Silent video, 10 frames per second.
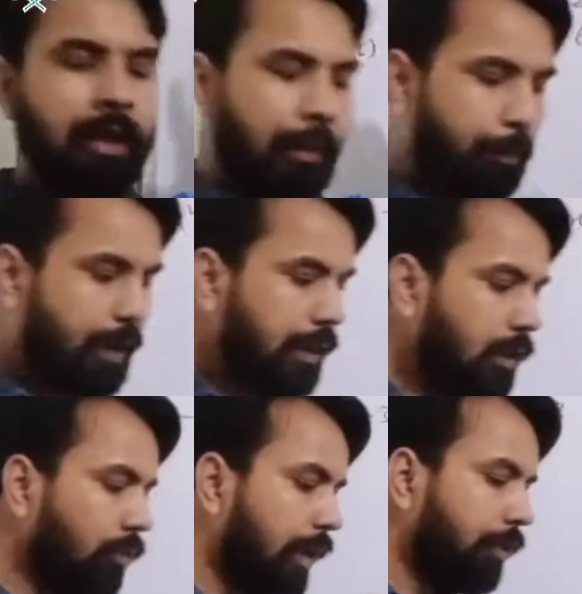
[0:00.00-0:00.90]
But in the
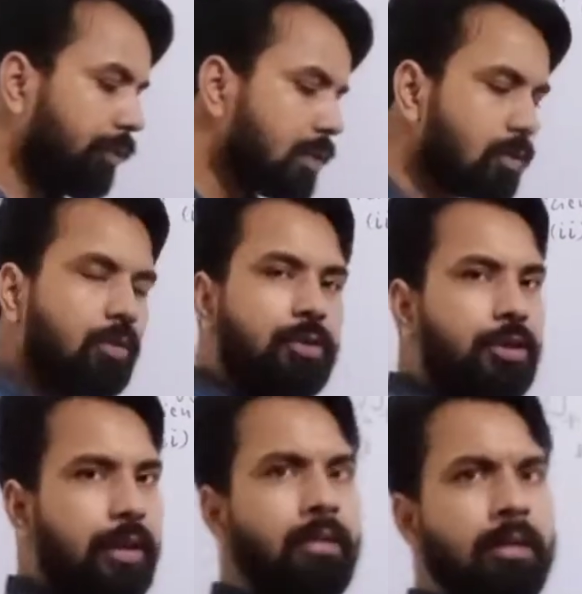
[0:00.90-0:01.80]
very first
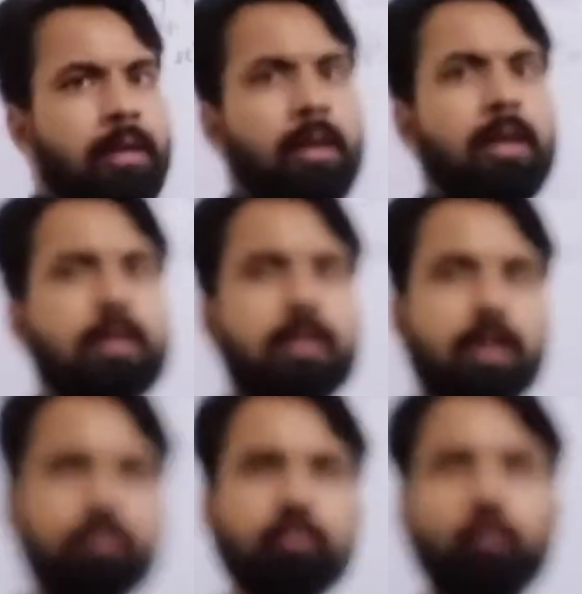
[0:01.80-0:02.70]
question,
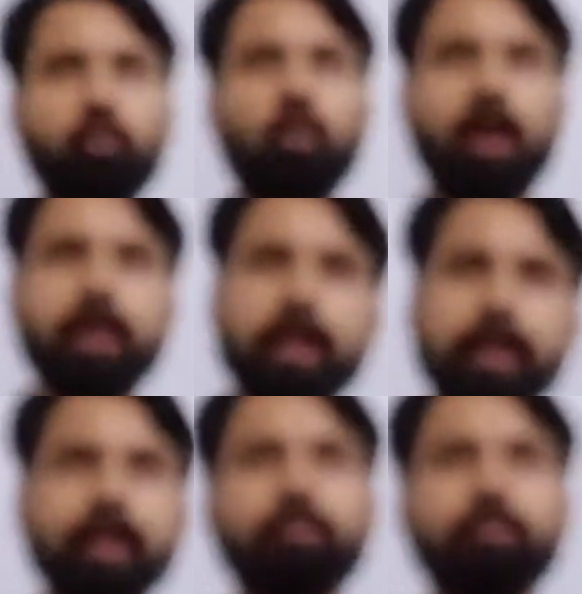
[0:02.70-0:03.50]
some quadratic